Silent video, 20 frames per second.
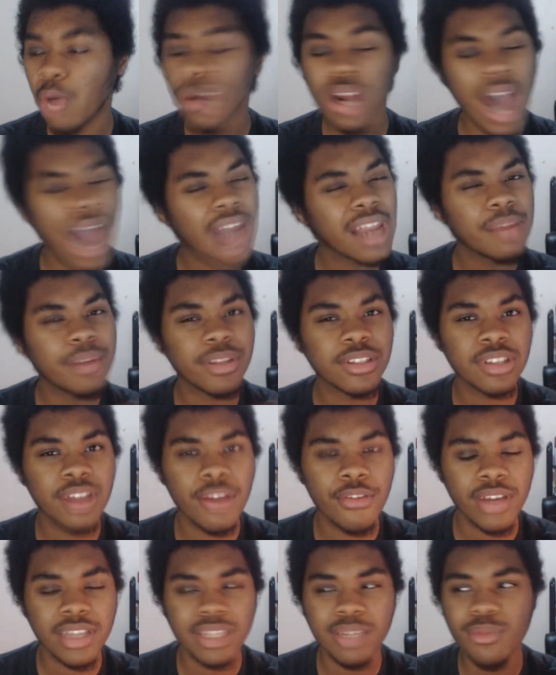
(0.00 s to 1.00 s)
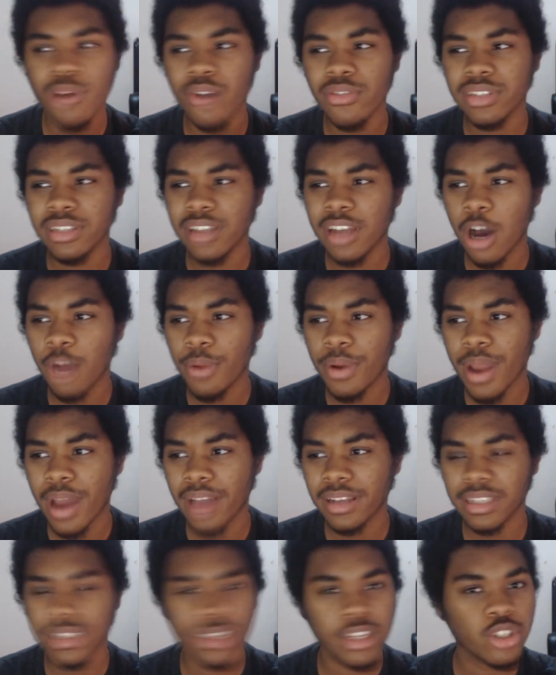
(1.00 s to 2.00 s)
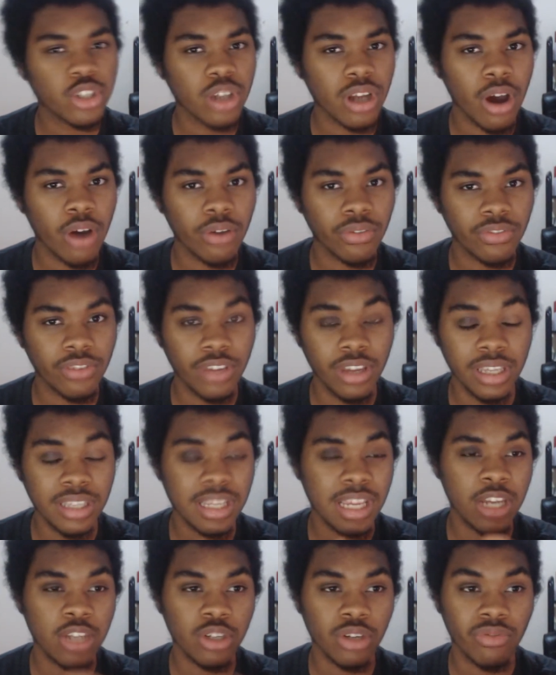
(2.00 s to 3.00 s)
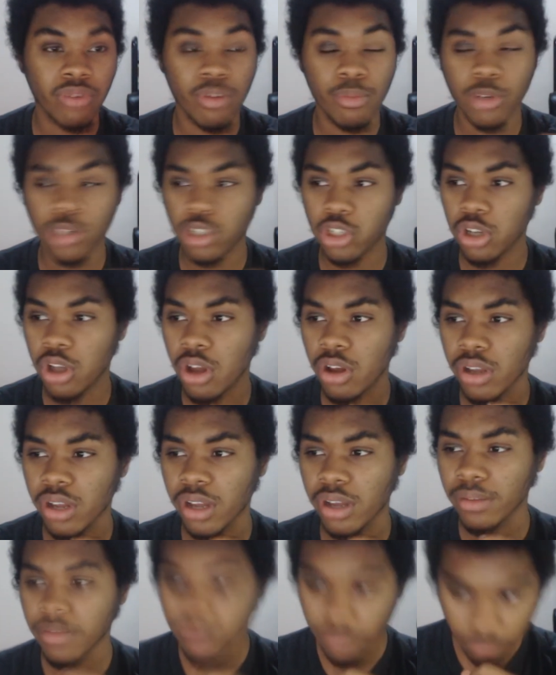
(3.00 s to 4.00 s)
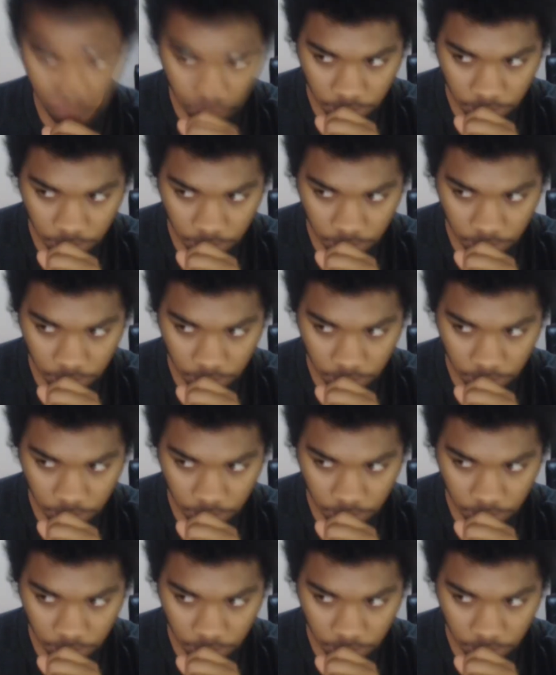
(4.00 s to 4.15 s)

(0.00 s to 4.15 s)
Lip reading: want Alaba to get rested, but obviously now Bernat is injured out. He's injured for much longer.